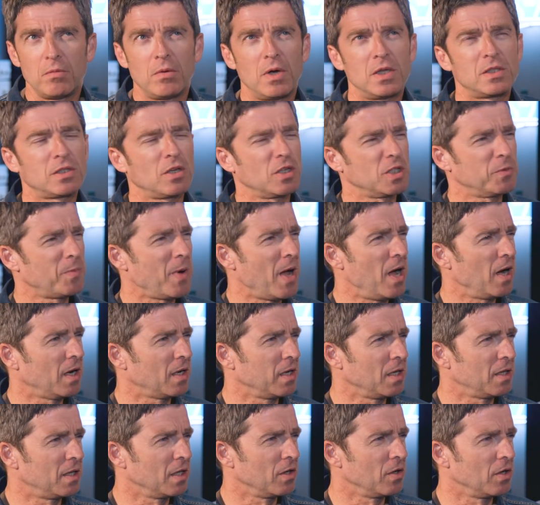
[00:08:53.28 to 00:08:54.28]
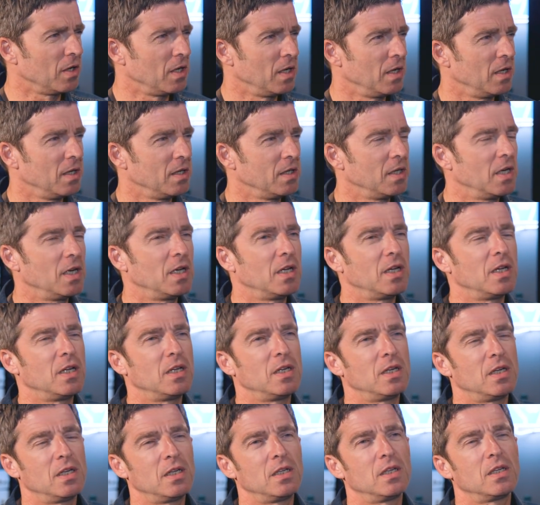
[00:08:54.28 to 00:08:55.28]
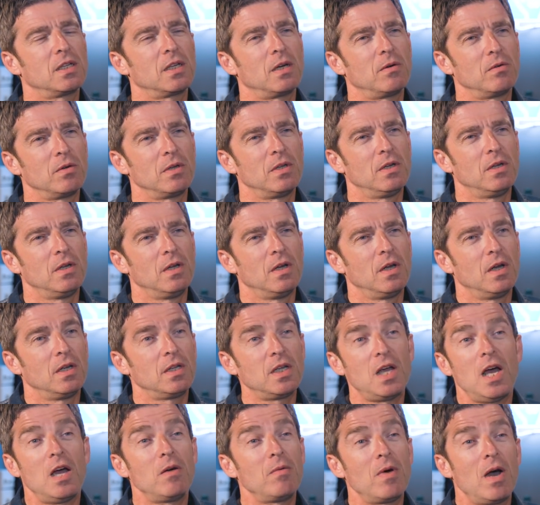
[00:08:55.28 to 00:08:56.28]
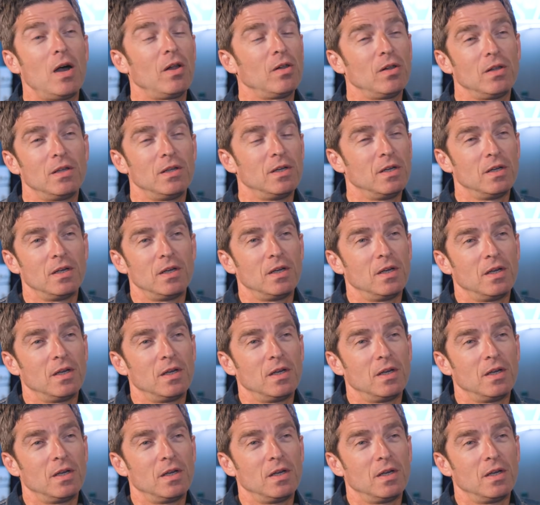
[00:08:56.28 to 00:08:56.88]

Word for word: like. It's got a sparkly thing on it. Yeah, yeah, yeah, yeah. That one. Yeah, well,